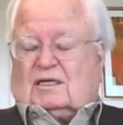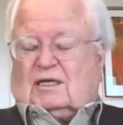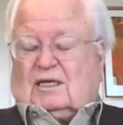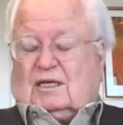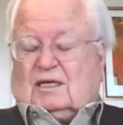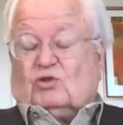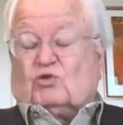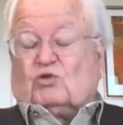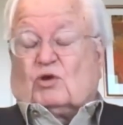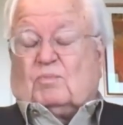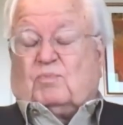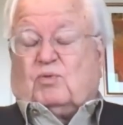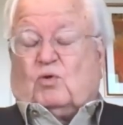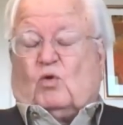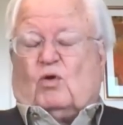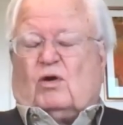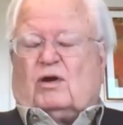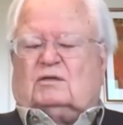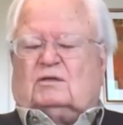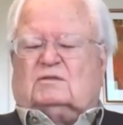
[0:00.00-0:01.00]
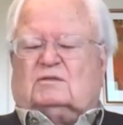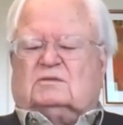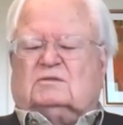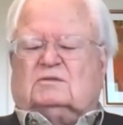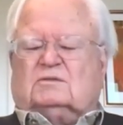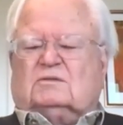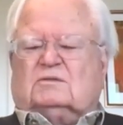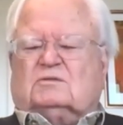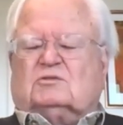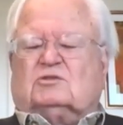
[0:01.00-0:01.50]
in the report,
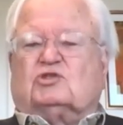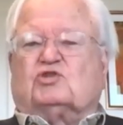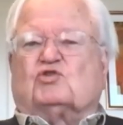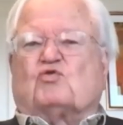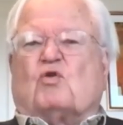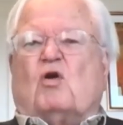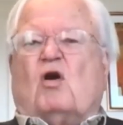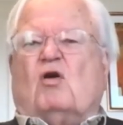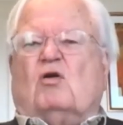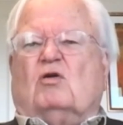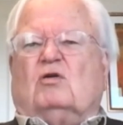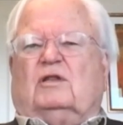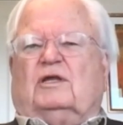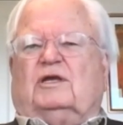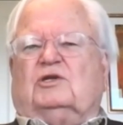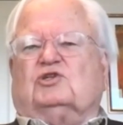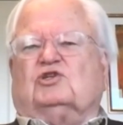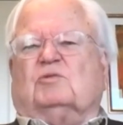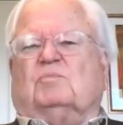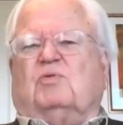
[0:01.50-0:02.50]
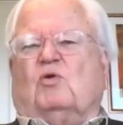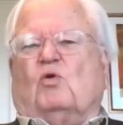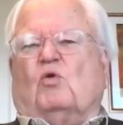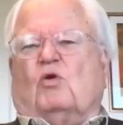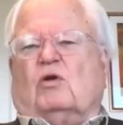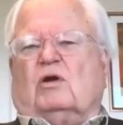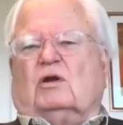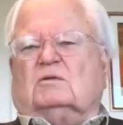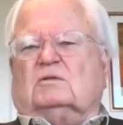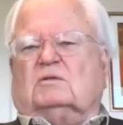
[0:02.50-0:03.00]
strongly
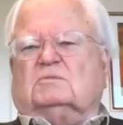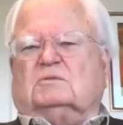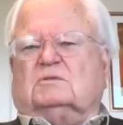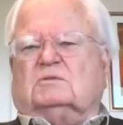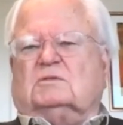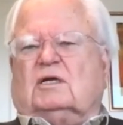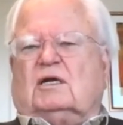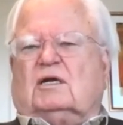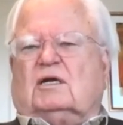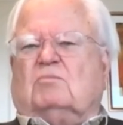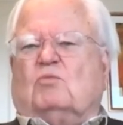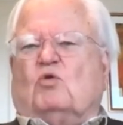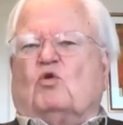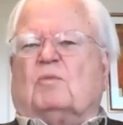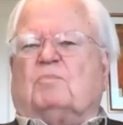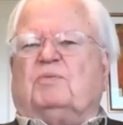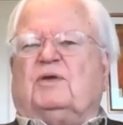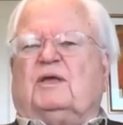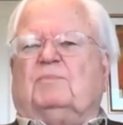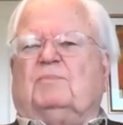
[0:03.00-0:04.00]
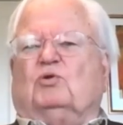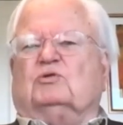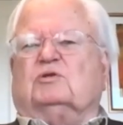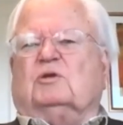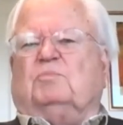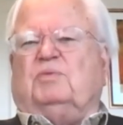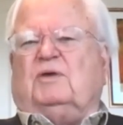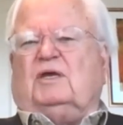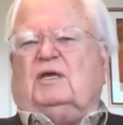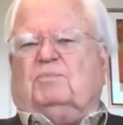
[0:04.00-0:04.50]
support more
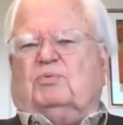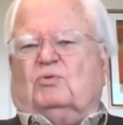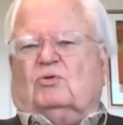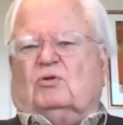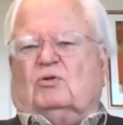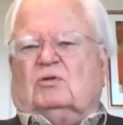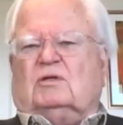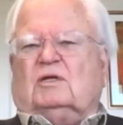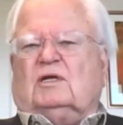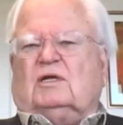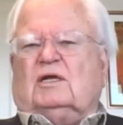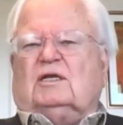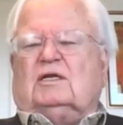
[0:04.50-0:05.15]
people-to-people